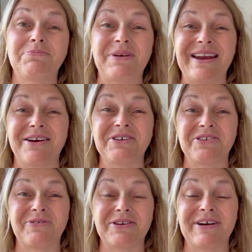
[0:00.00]
but now I'm gonna
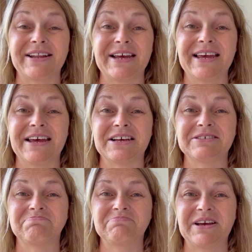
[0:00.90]
run around like a
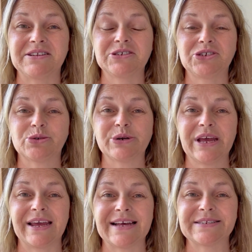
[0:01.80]
headless chook
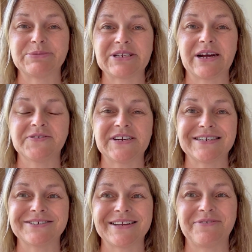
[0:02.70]
and get some stuff done
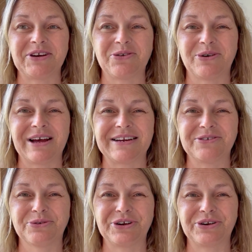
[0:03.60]
because I've
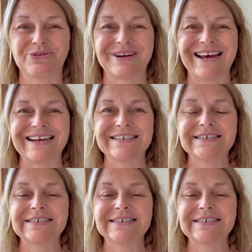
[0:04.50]
ignored it all day.